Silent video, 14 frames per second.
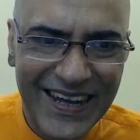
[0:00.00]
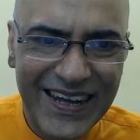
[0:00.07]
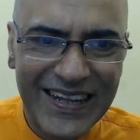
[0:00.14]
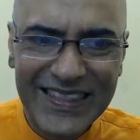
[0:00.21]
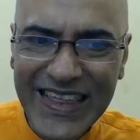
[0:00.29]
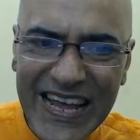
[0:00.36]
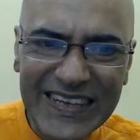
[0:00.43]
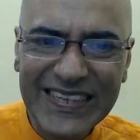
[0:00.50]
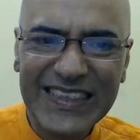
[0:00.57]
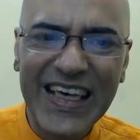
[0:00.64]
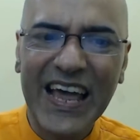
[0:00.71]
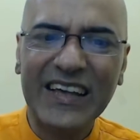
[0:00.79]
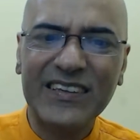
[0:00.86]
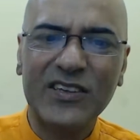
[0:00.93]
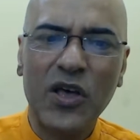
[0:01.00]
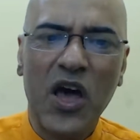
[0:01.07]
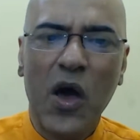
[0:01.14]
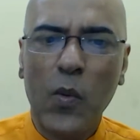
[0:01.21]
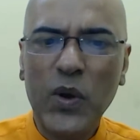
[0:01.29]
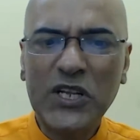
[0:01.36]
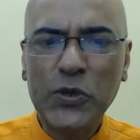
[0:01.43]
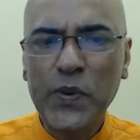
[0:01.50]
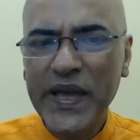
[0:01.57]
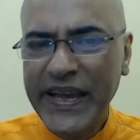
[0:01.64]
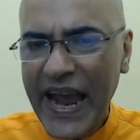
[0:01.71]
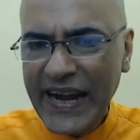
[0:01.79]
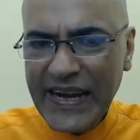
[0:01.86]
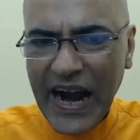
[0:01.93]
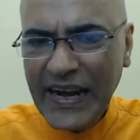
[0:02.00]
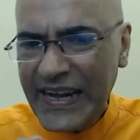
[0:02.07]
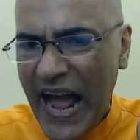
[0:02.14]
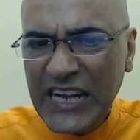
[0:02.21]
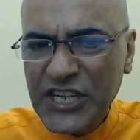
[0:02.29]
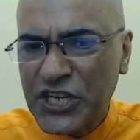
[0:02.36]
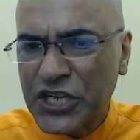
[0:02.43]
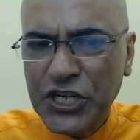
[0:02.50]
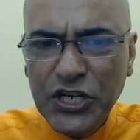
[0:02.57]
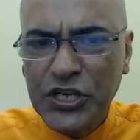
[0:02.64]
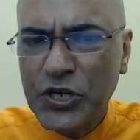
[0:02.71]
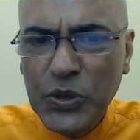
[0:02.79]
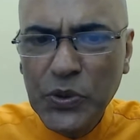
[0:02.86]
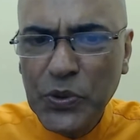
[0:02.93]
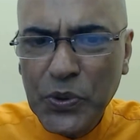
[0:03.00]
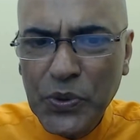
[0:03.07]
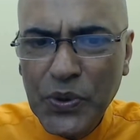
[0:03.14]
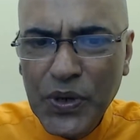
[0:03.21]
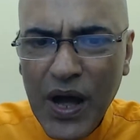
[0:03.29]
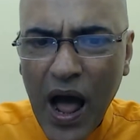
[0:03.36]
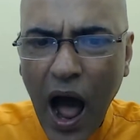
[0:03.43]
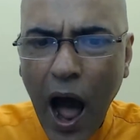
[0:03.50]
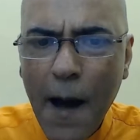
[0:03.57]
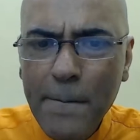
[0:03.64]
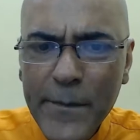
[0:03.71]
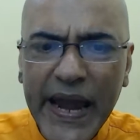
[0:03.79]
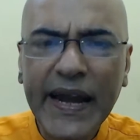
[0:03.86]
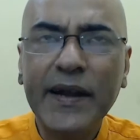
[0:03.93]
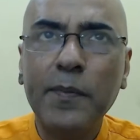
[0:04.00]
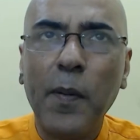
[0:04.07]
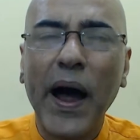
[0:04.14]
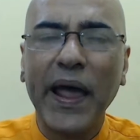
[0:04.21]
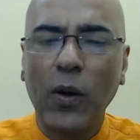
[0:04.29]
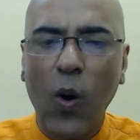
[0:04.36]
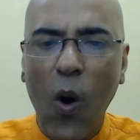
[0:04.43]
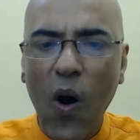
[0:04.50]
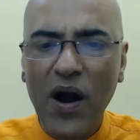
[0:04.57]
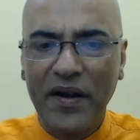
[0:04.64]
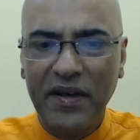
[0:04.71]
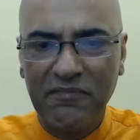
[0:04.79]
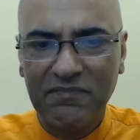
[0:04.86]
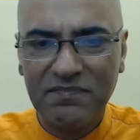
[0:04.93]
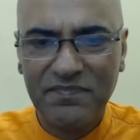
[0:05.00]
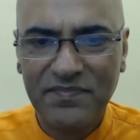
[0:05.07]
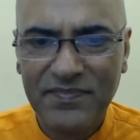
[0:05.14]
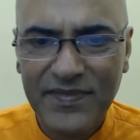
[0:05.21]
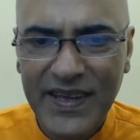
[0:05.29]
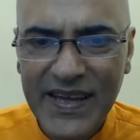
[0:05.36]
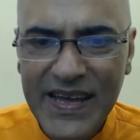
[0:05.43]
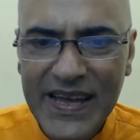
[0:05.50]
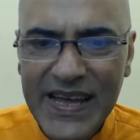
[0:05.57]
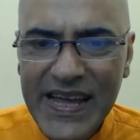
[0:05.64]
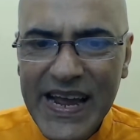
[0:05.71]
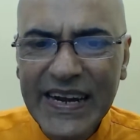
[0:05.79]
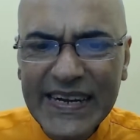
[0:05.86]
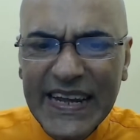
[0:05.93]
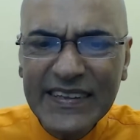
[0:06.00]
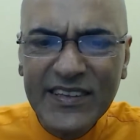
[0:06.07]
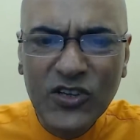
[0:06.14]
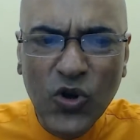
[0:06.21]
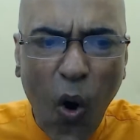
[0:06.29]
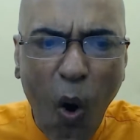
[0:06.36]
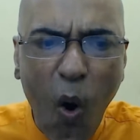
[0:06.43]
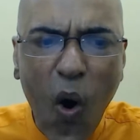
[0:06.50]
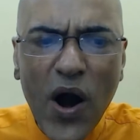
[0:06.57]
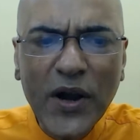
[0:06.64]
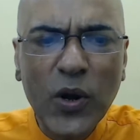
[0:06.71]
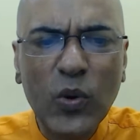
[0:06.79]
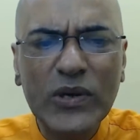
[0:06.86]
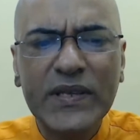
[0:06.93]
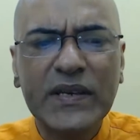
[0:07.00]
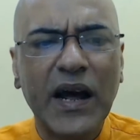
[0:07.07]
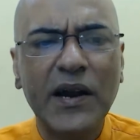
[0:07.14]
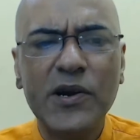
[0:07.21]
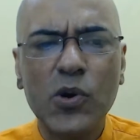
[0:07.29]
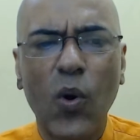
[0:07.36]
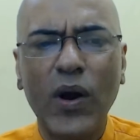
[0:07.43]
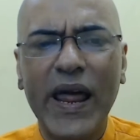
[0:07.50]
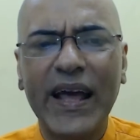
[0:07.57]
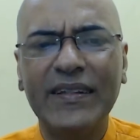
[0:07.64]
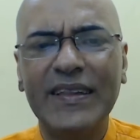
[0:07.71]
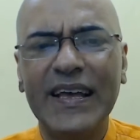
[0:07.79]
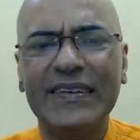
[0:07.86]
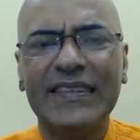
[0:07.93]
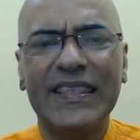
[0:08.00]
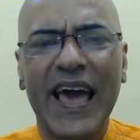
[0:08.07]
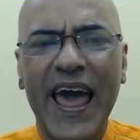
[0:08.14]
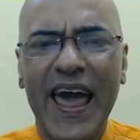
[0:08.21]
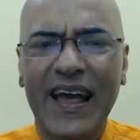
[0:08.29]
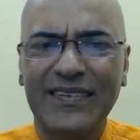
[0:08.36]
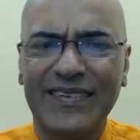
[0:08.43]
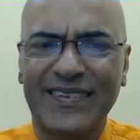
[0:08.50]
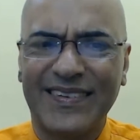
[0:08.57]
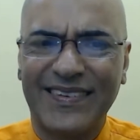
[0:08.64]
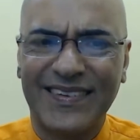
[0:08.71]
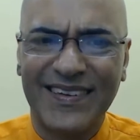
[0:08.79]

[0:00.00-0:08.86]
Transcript: These things which we get attached to are made by God. It is God who is controlling these things.